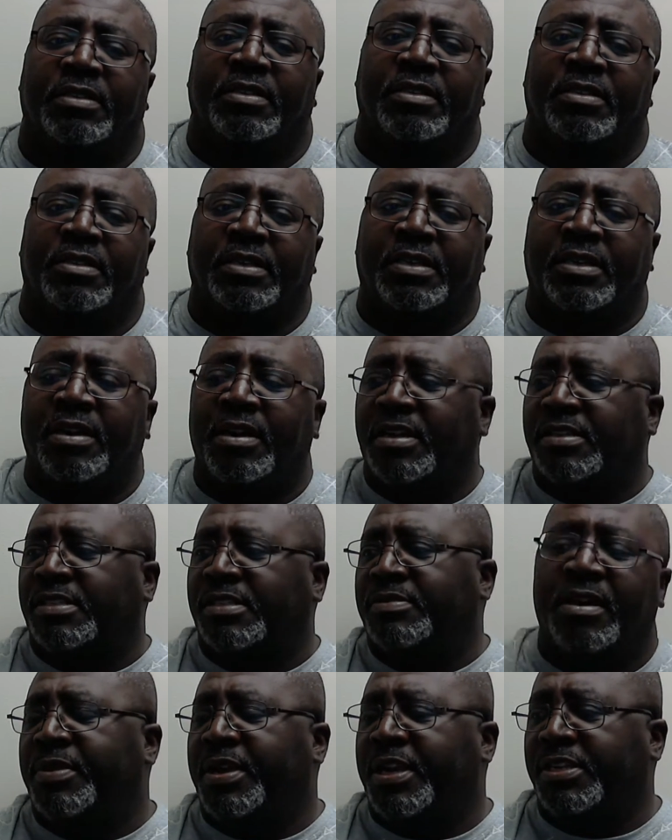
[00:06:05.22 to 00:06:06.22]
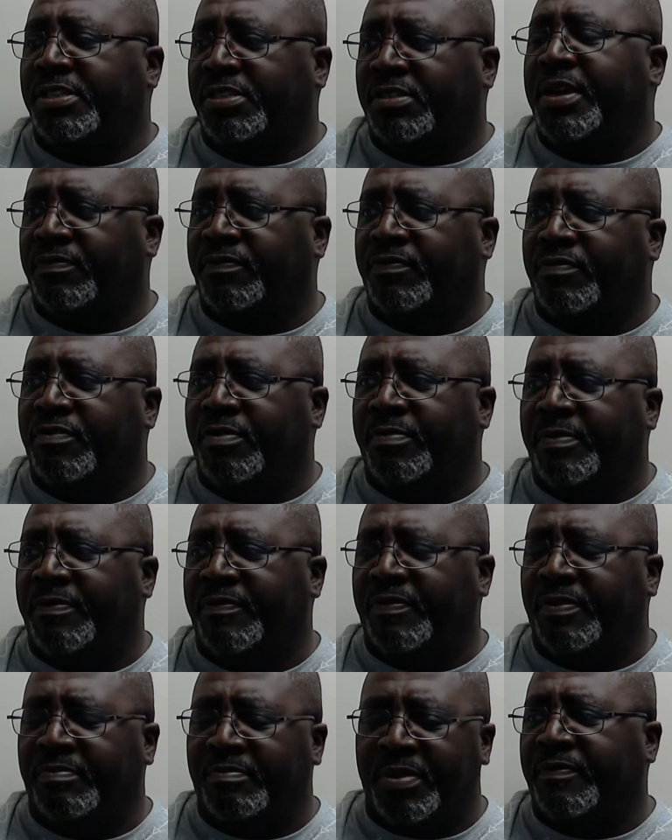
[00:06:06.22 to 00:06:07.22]
the consummation form of
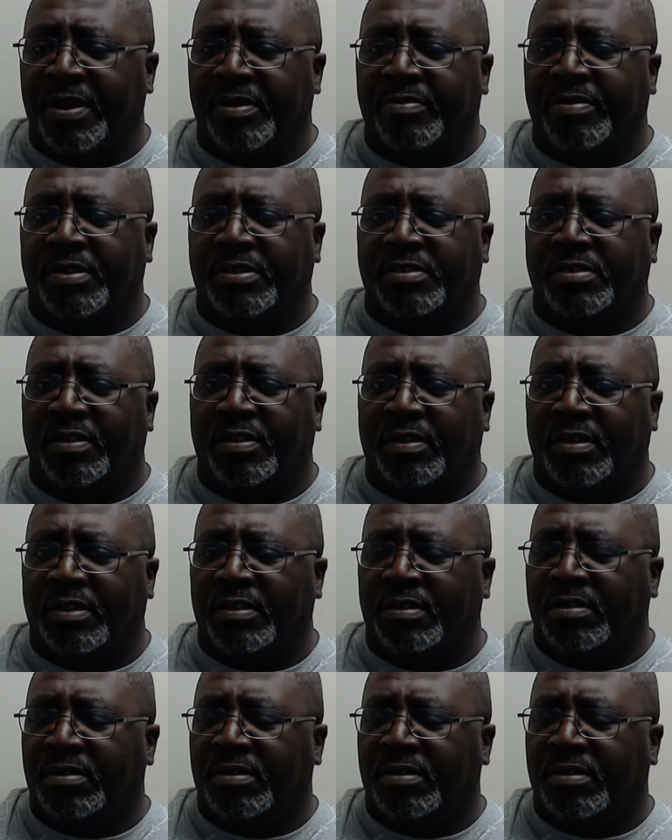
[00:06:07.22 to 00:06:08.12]
the marriage, the